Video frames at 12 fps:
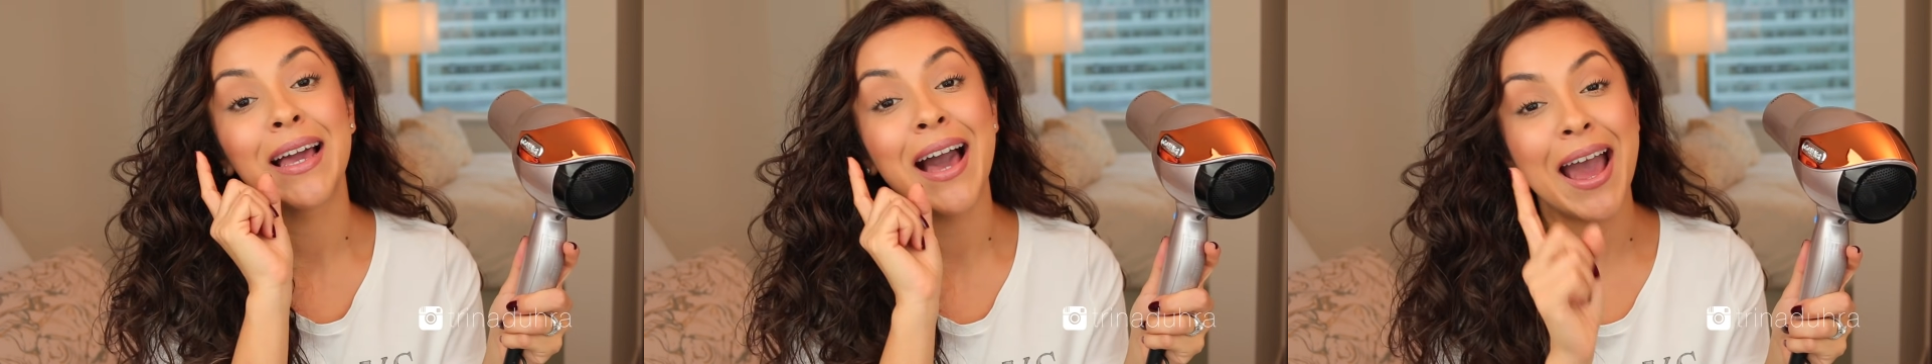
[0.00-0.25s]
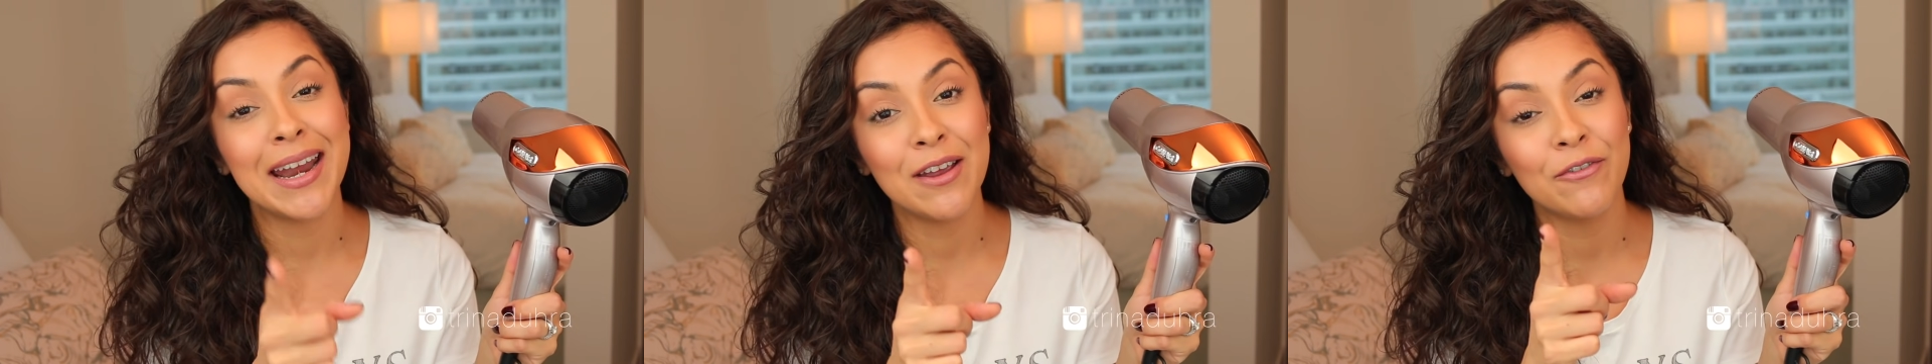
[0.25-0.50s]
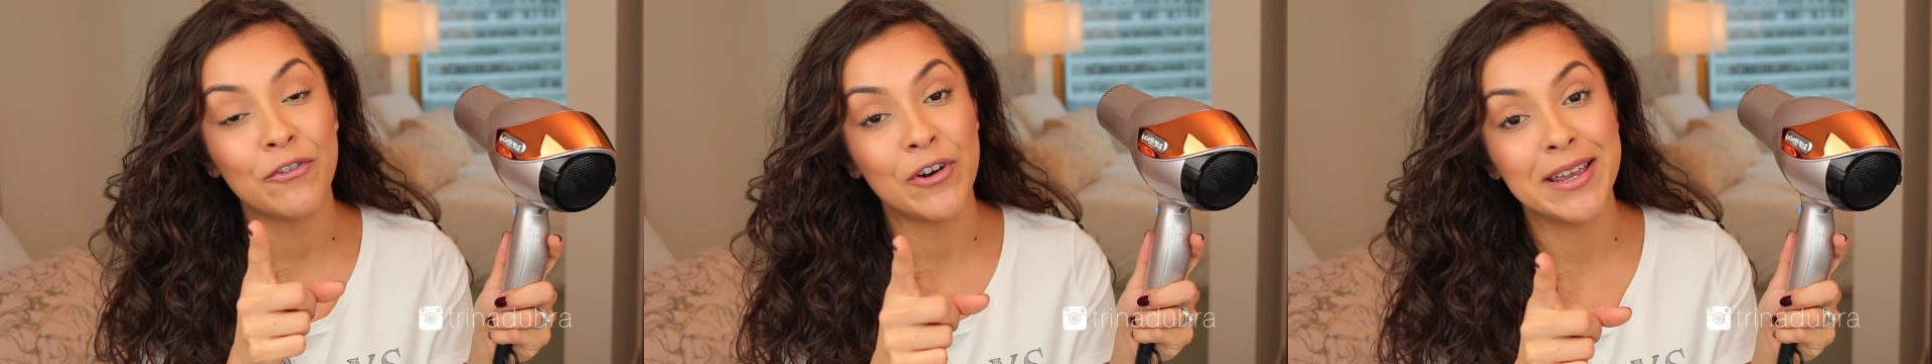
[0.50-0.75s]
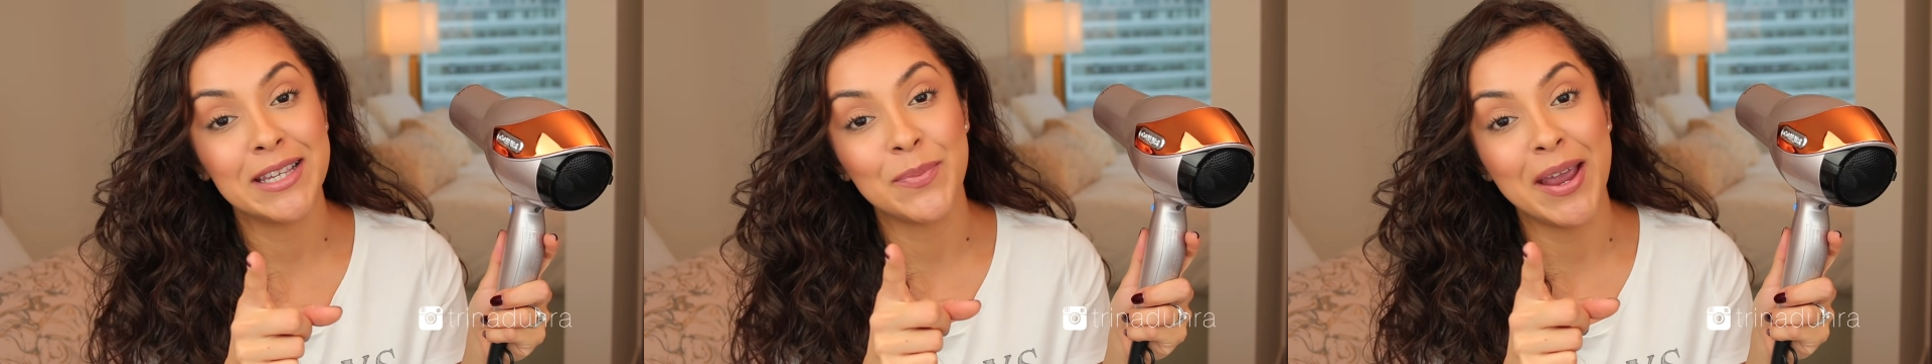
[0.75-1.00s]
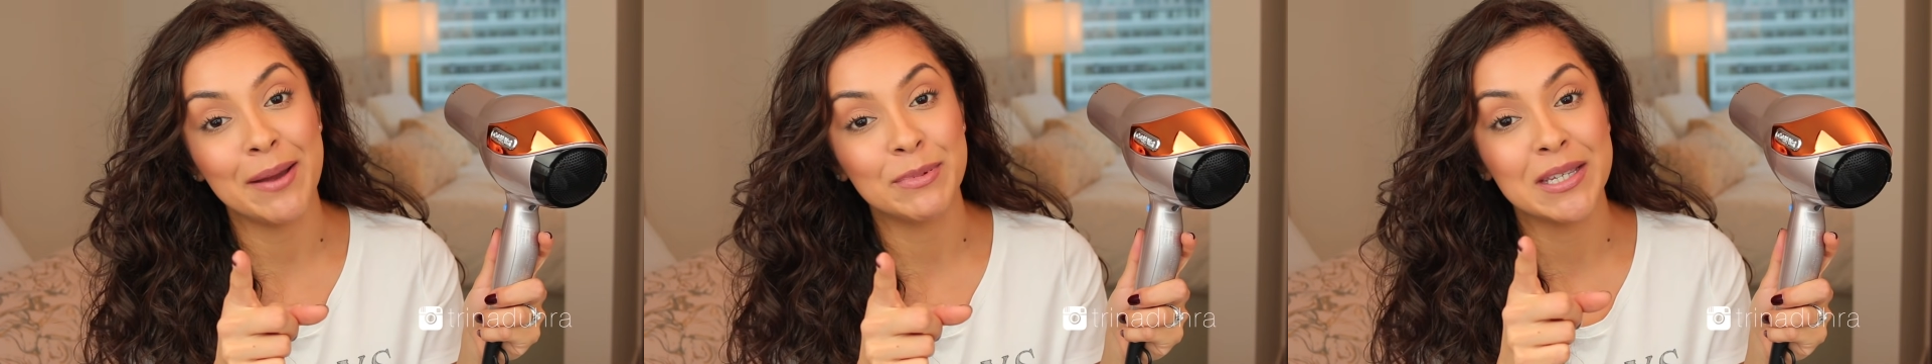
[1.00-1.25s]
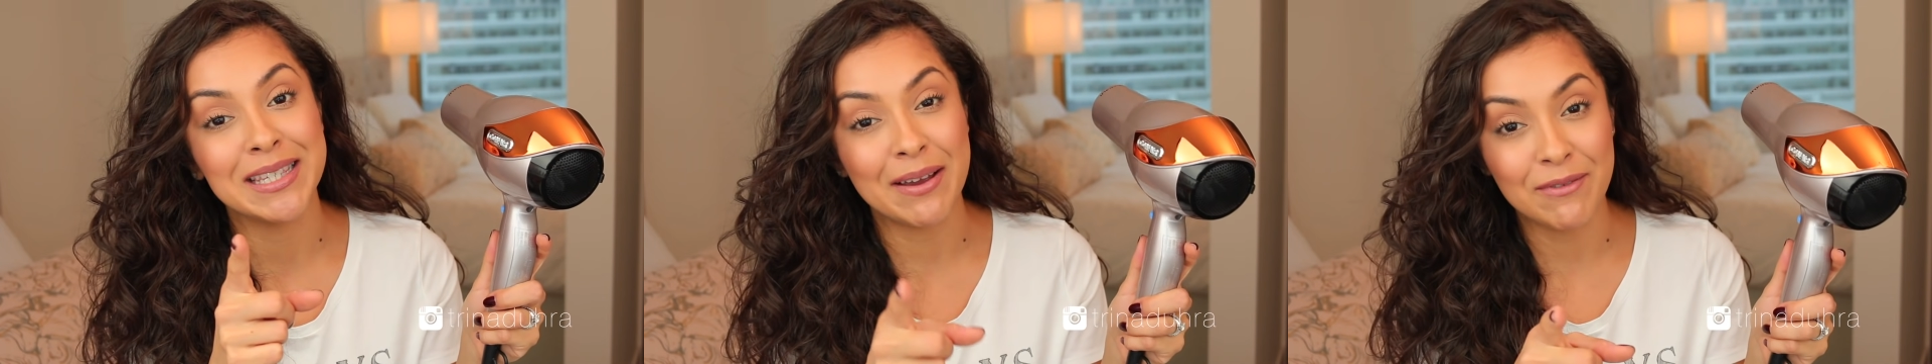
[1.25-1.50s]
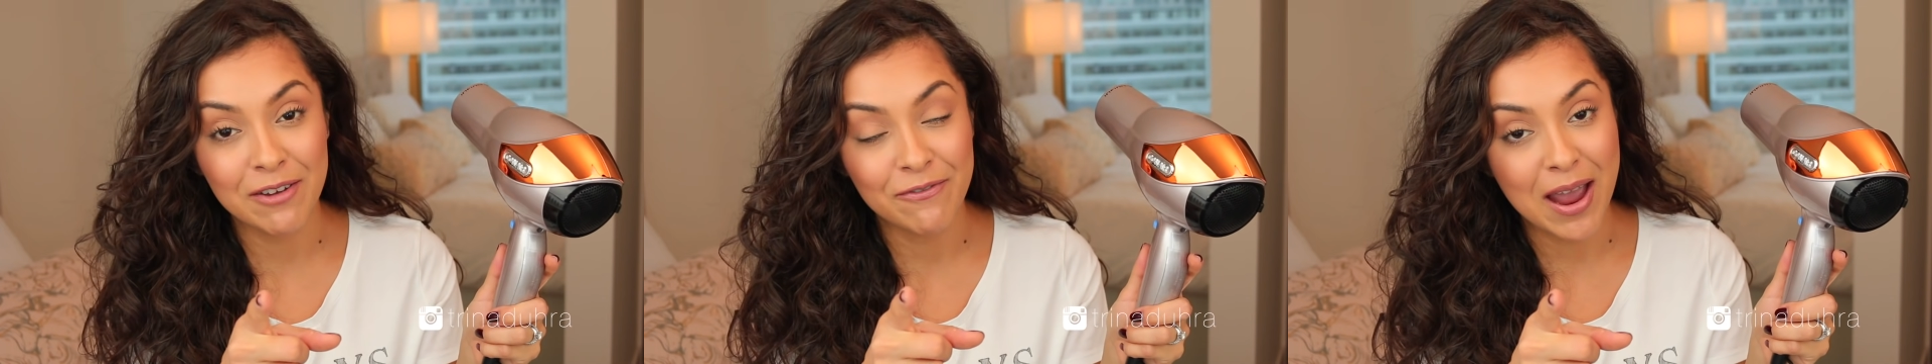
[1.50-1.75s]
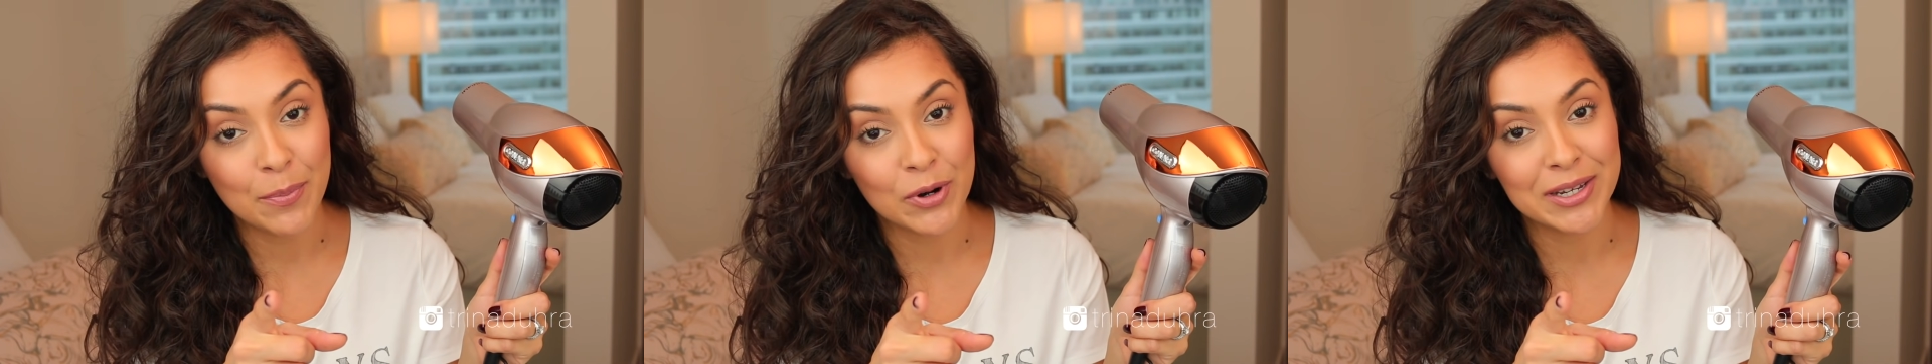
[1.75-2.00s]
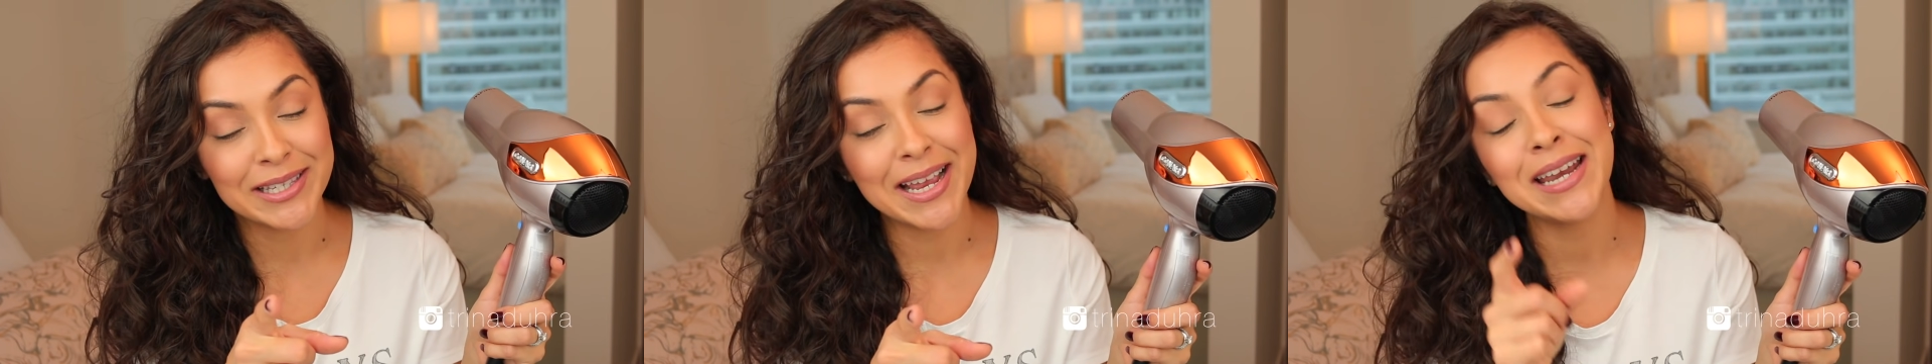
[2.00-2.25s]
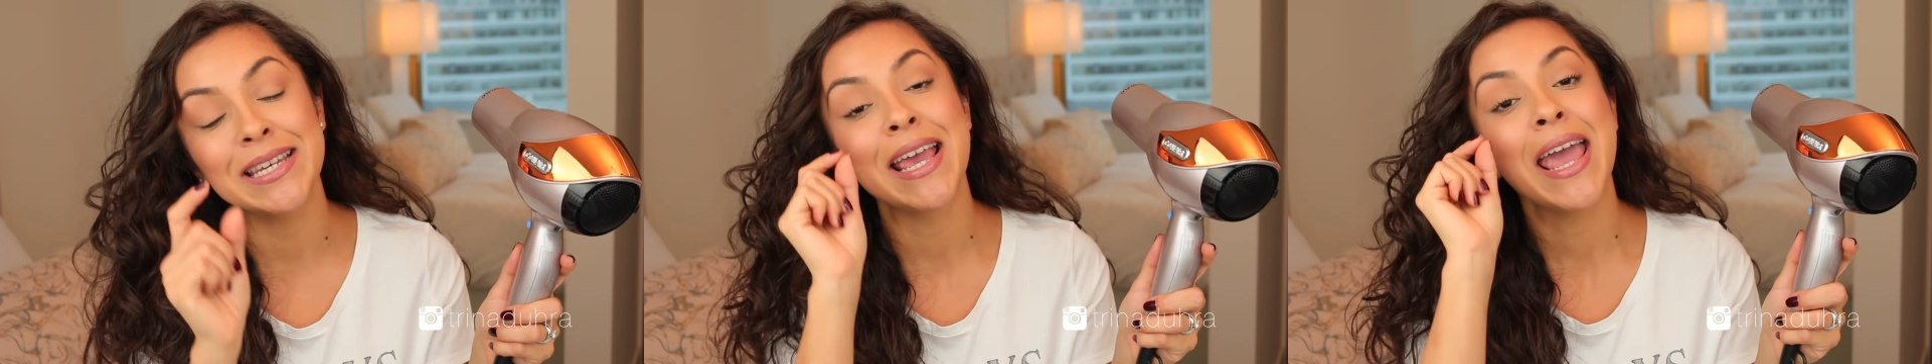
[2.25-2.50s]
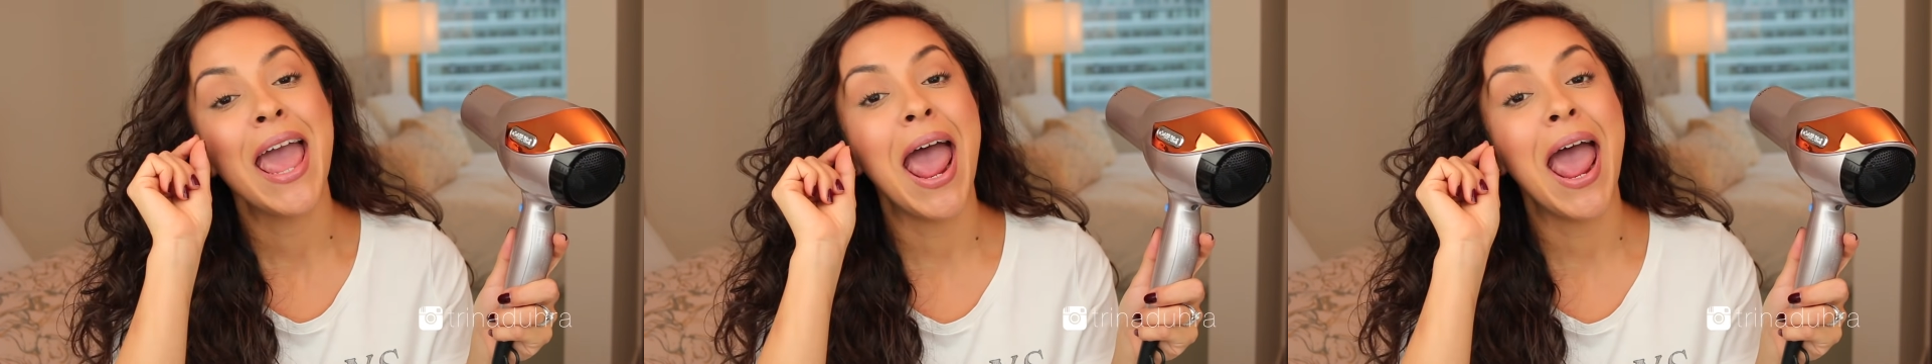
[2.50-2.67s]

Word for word: cutting frizz by up to 75%,